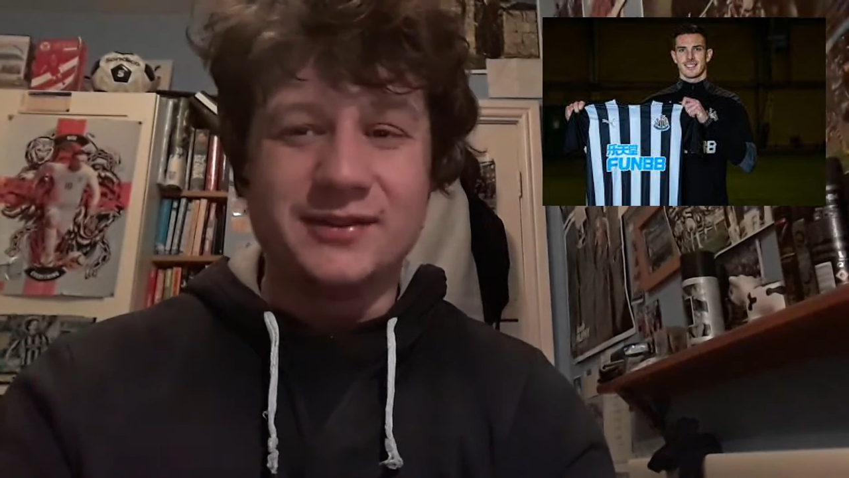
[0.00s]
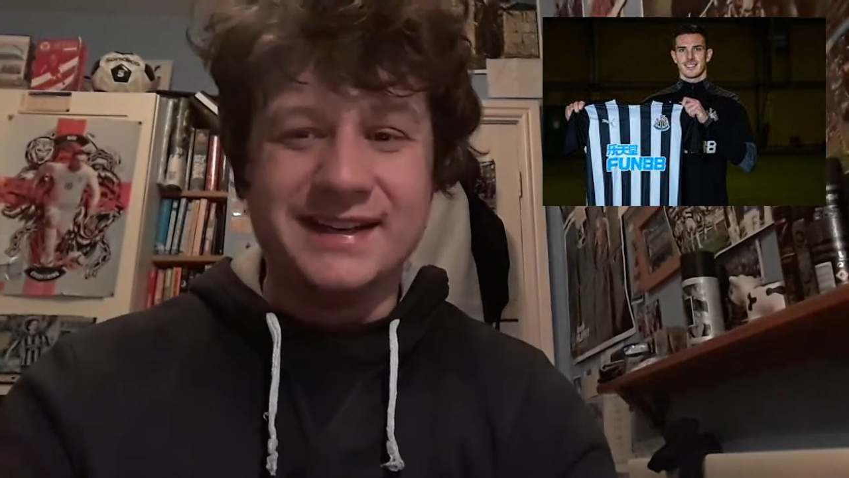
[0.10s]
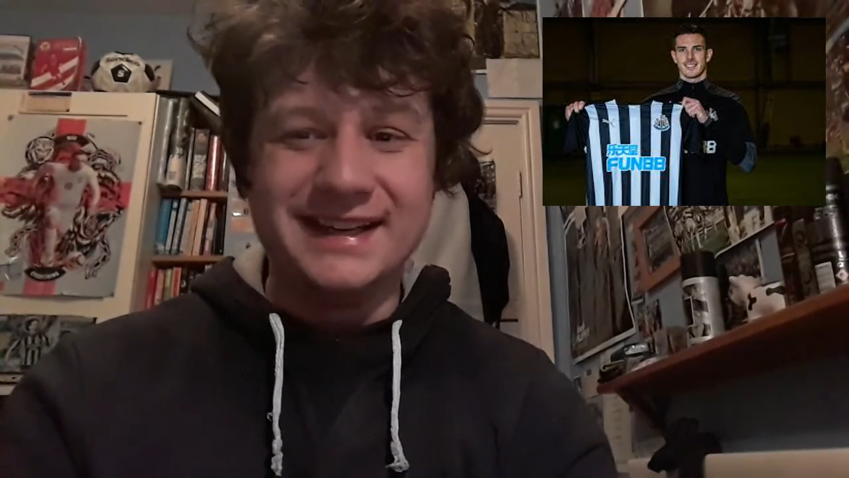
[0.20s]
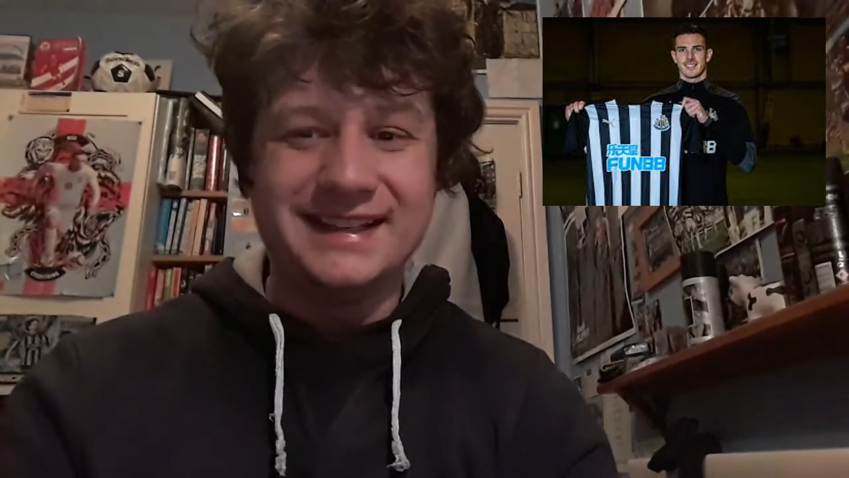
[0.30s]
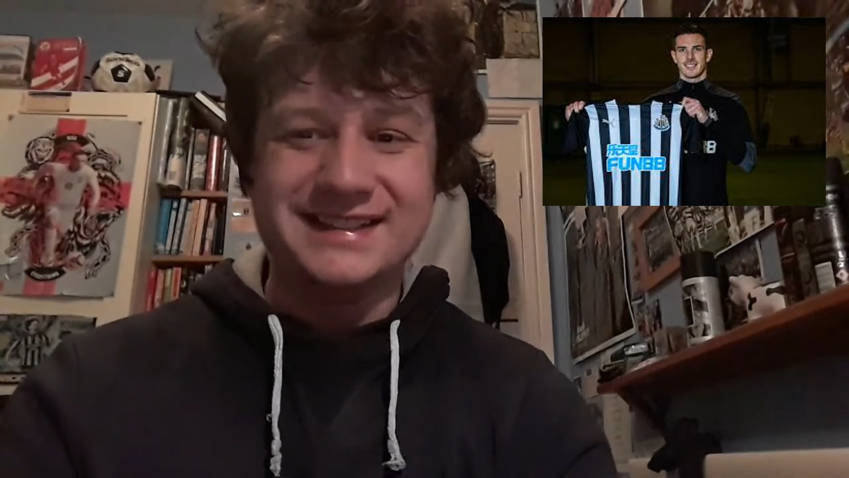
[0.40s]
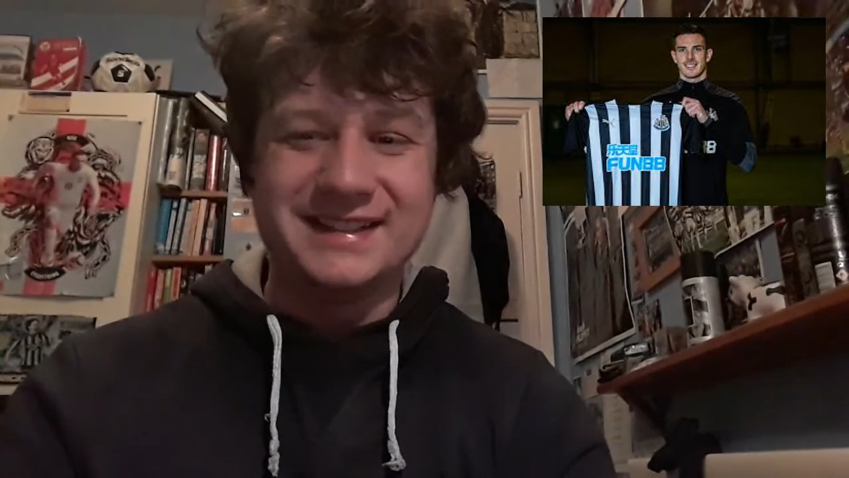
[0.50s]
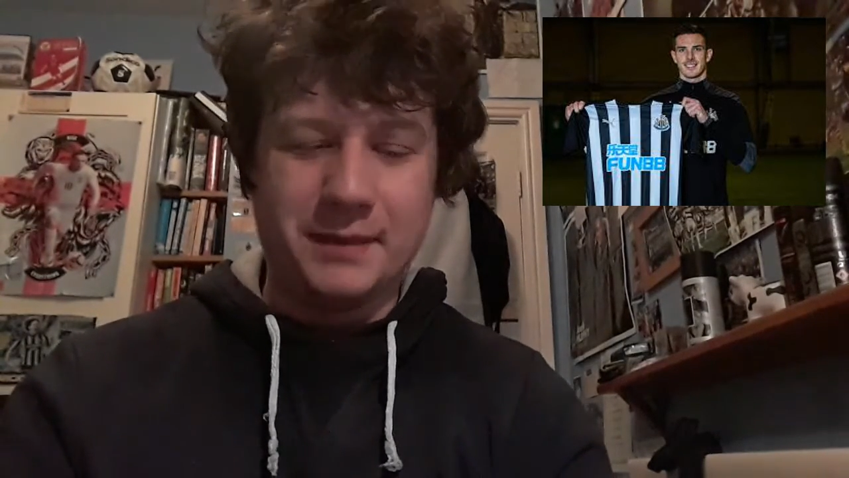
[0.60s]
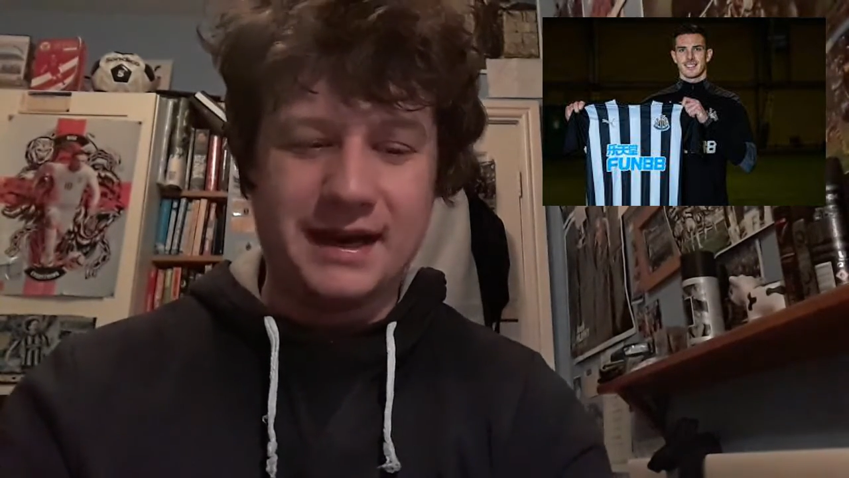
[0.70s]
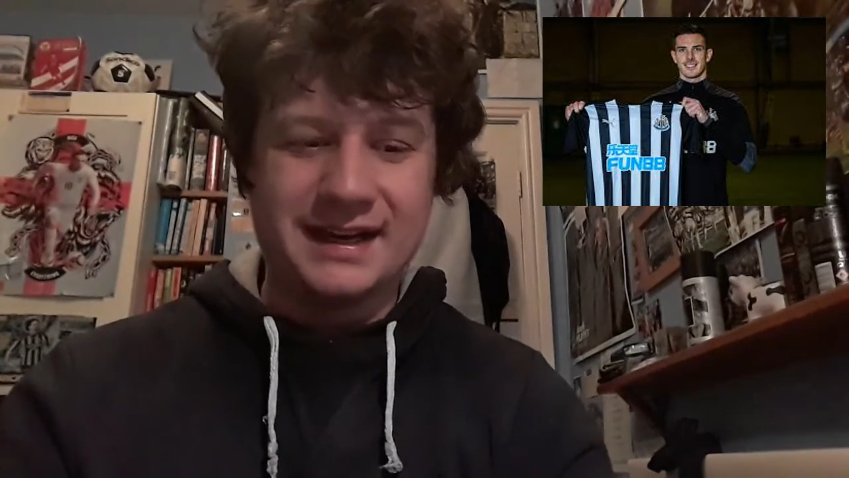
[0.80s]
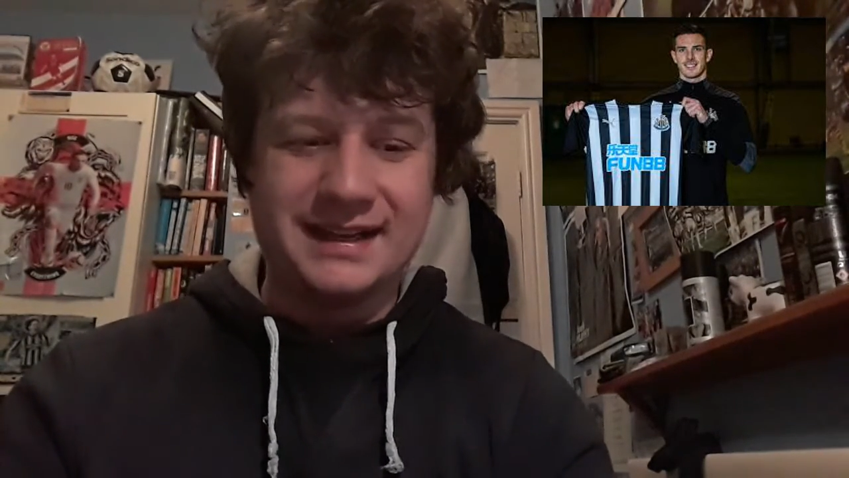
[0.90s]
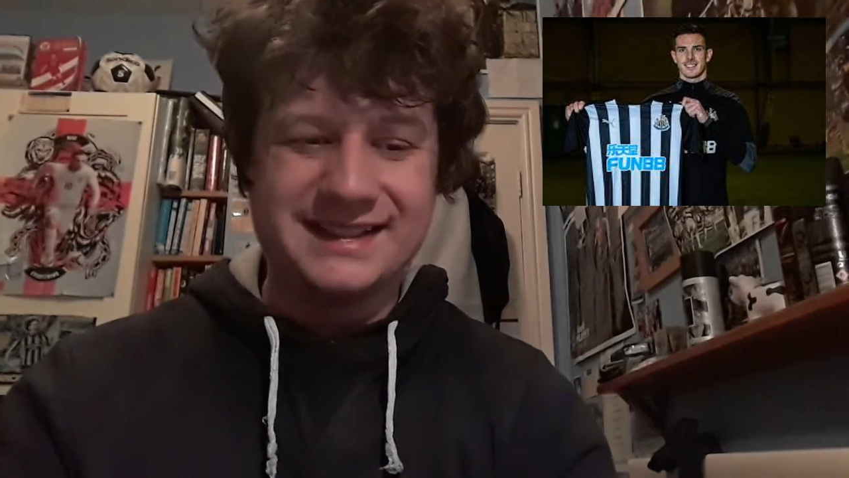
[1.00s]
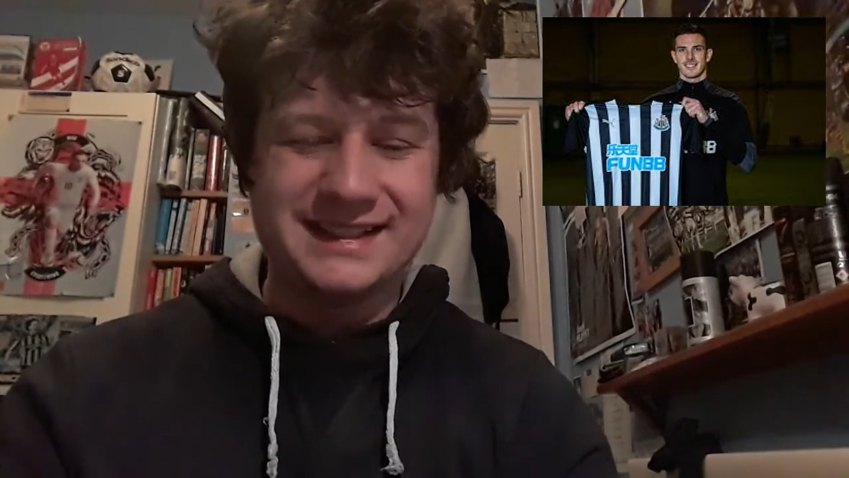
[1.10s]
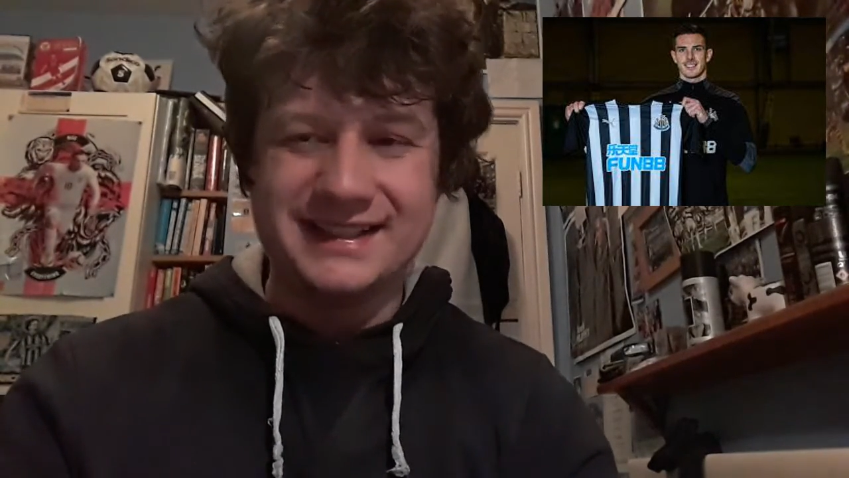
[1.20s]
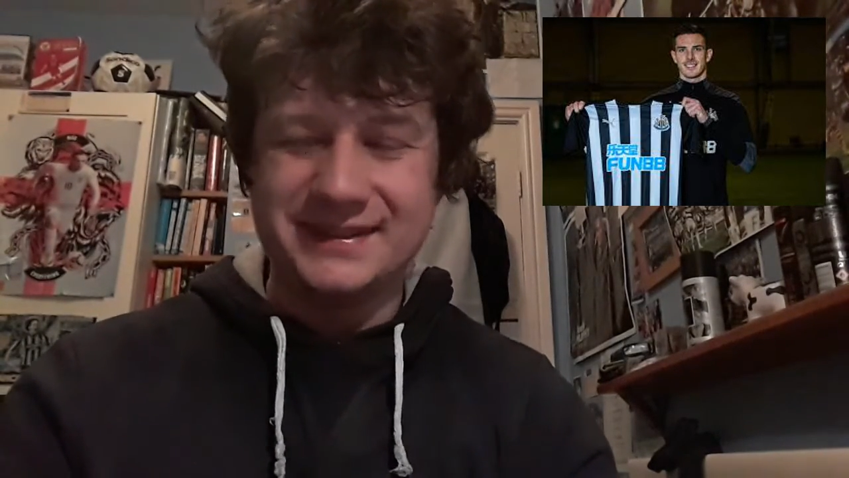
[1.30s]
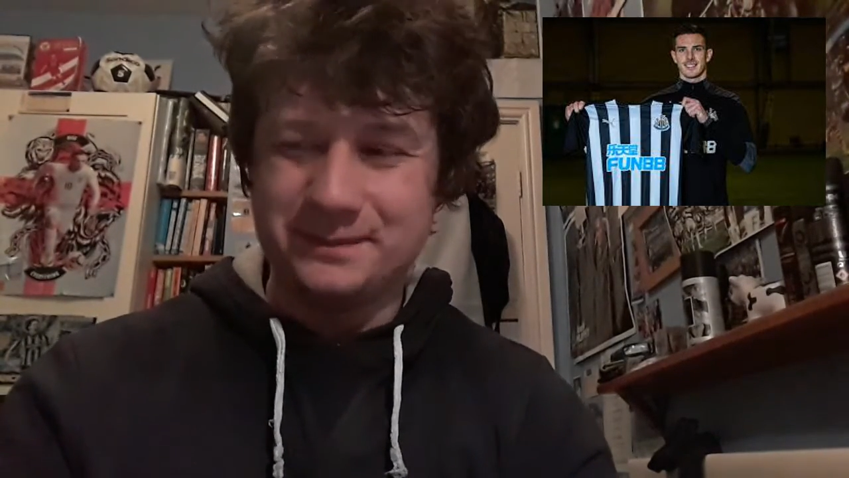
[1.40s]
ridiculously bad
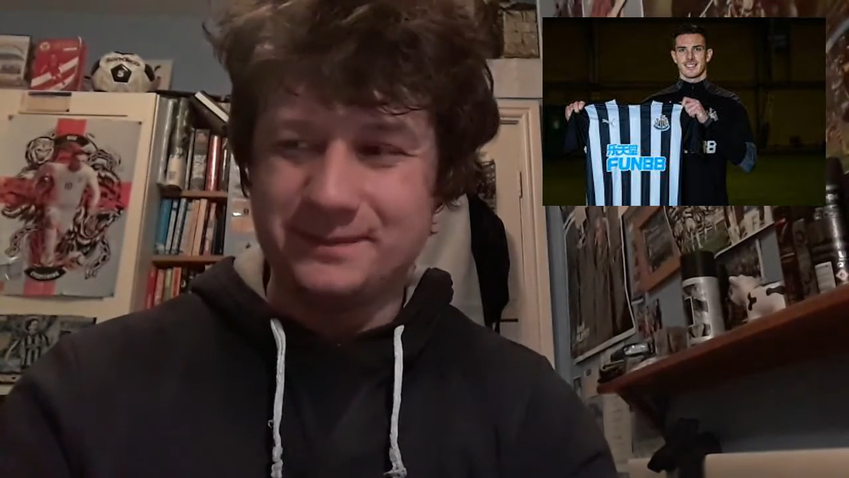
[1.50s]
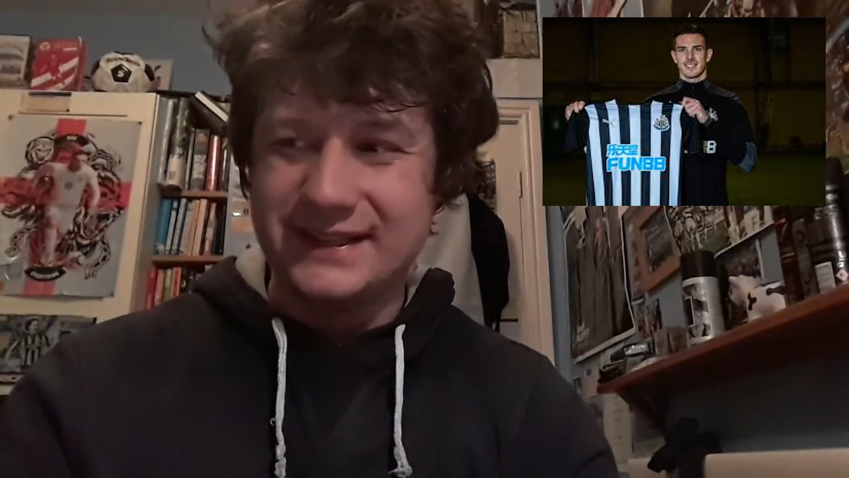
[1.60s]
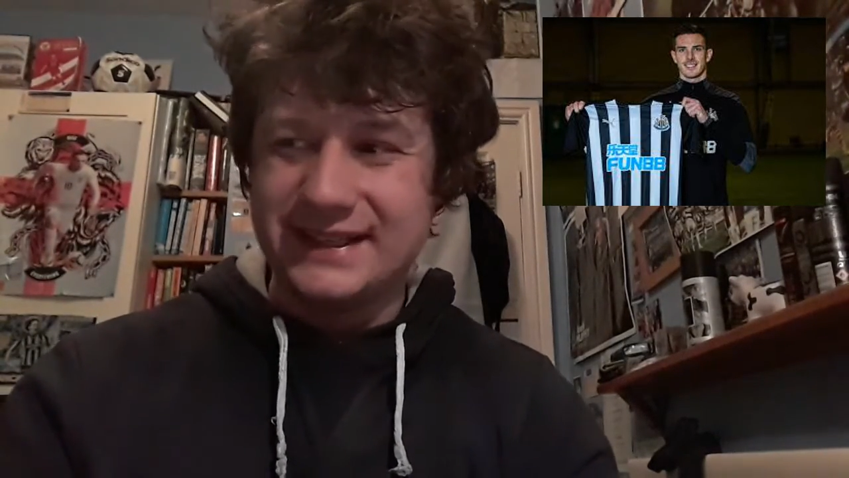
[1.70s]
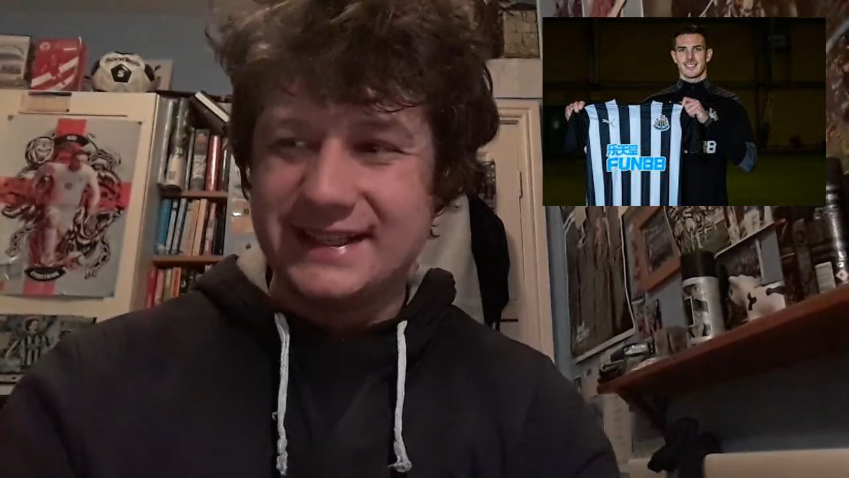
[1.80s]
um,